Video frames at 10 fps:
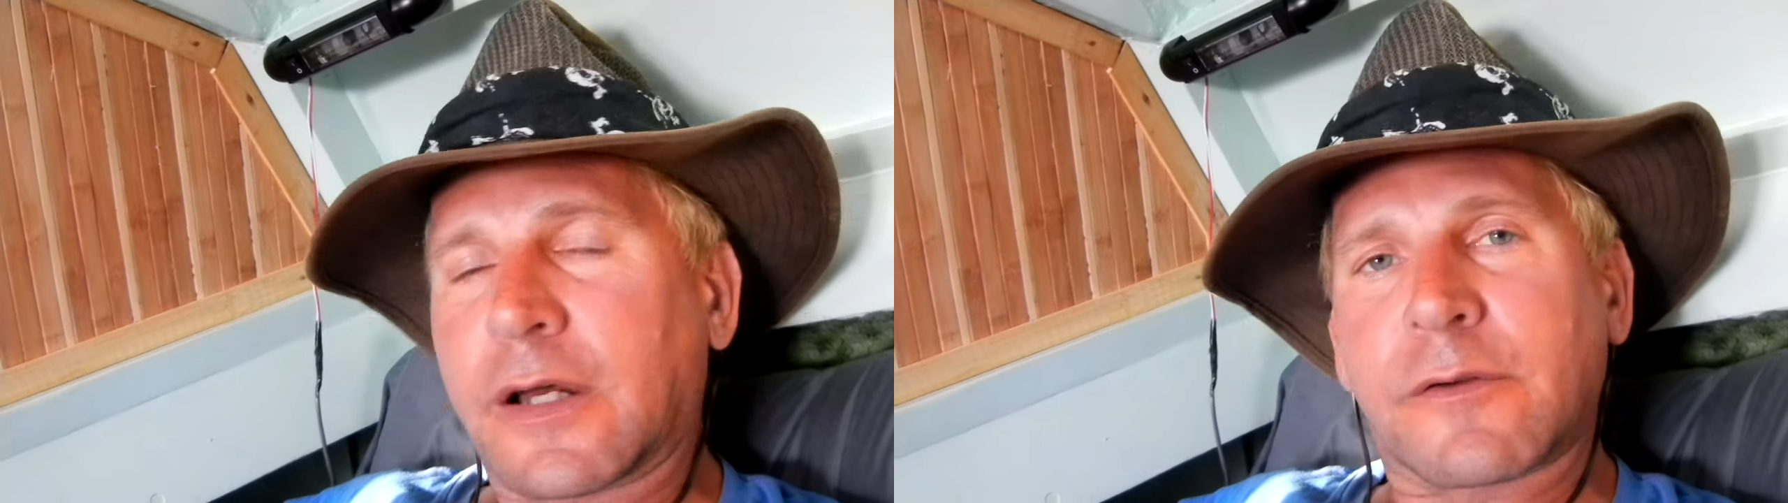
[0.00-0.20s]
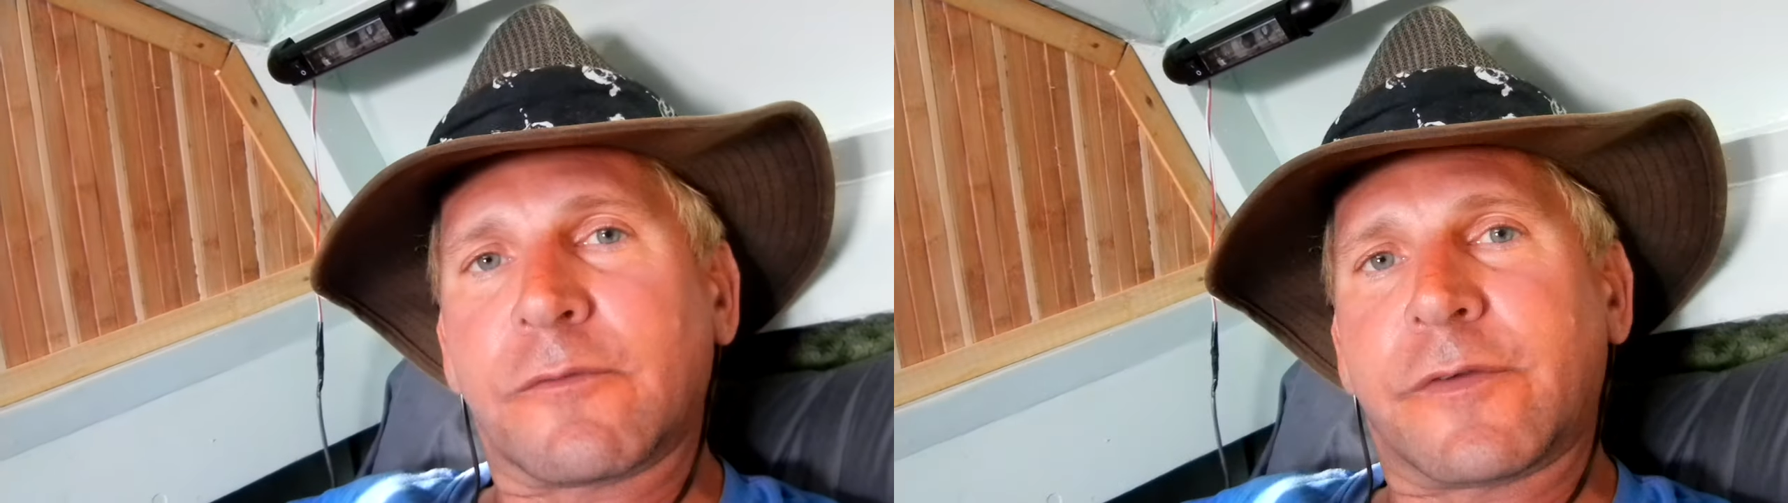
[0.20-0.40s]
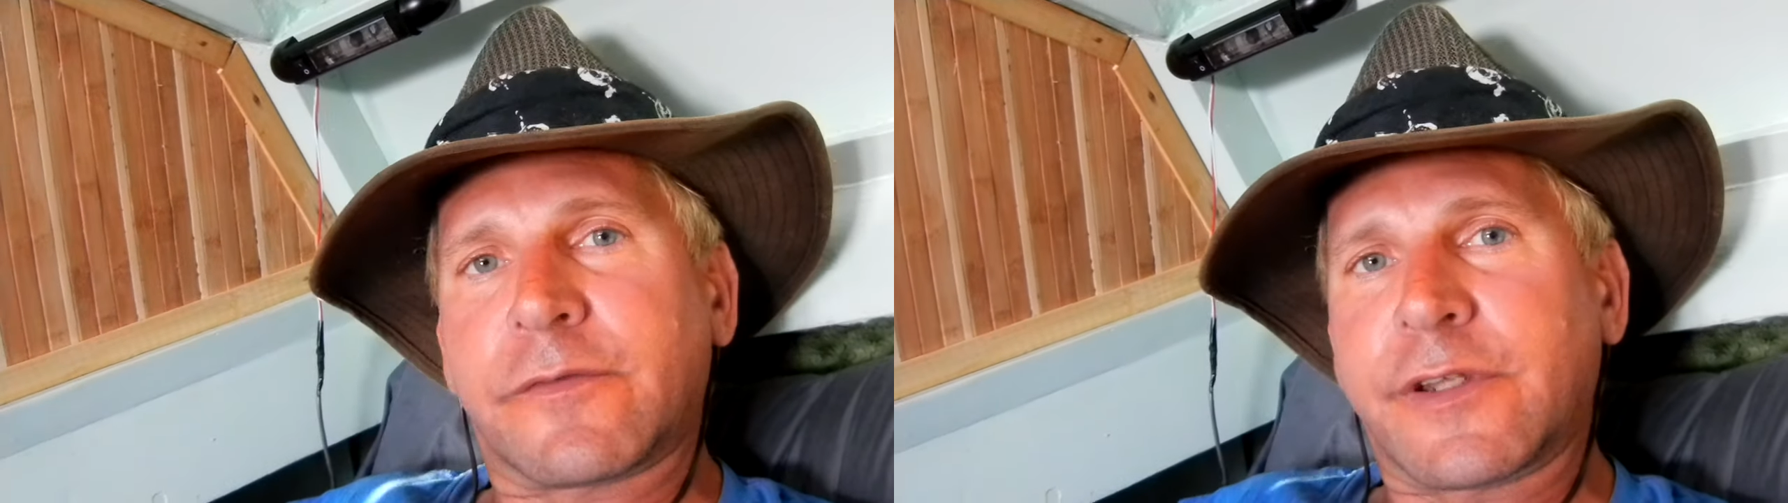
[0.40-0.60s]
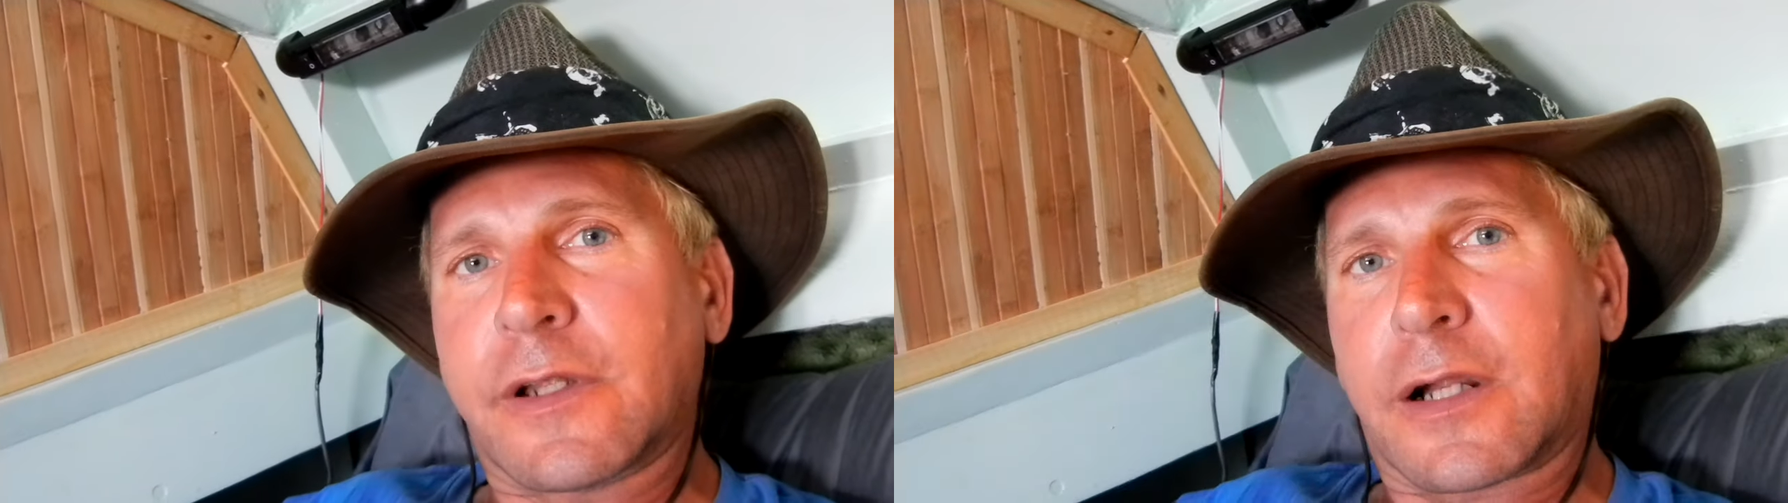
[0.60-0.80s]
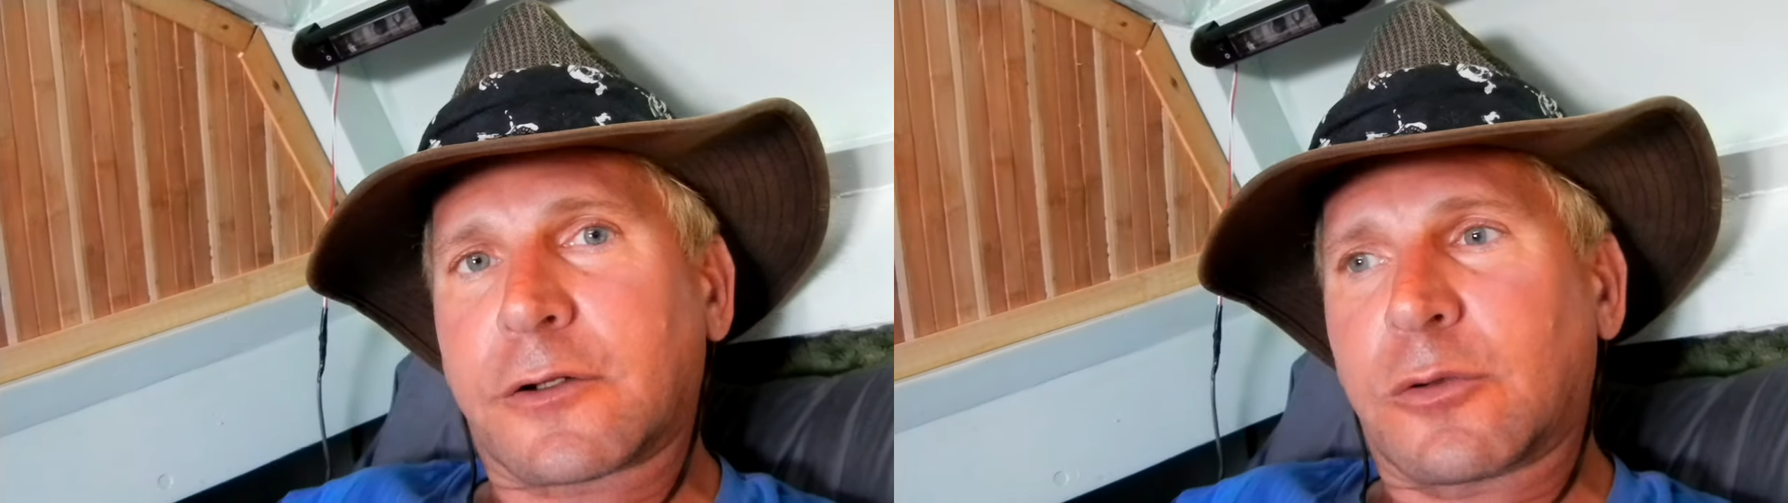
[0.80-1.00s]
hundred fifty
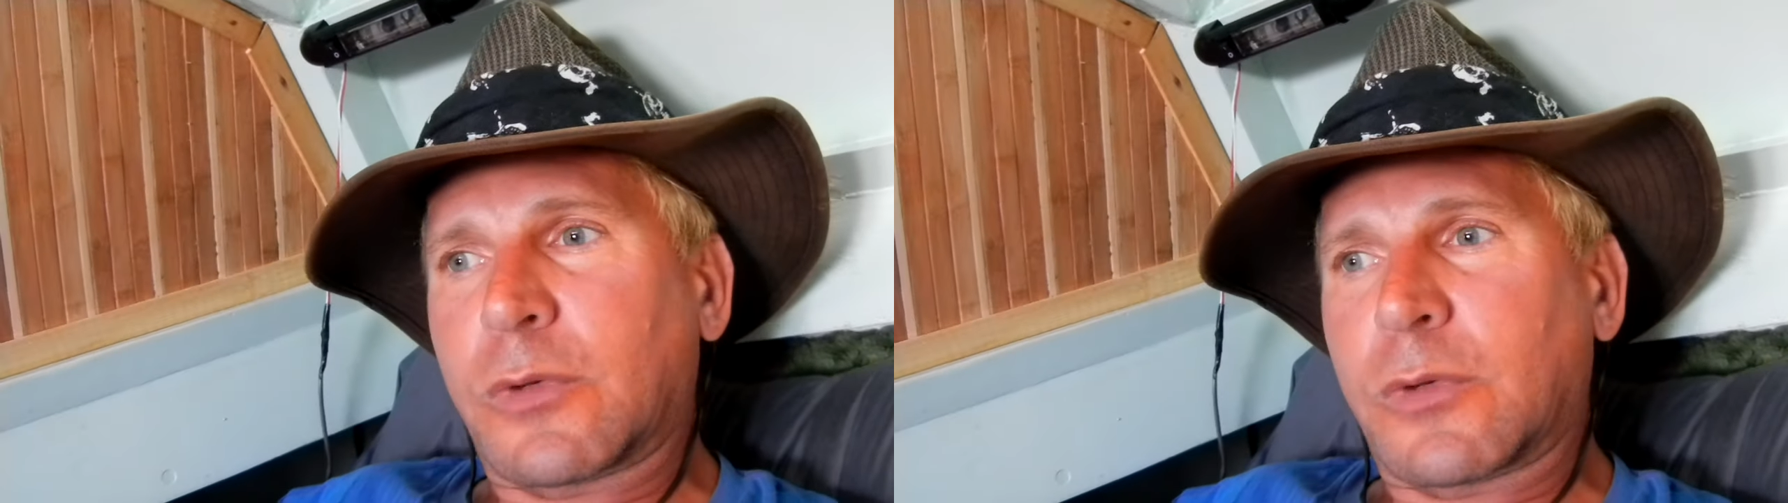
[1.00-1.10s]
nautical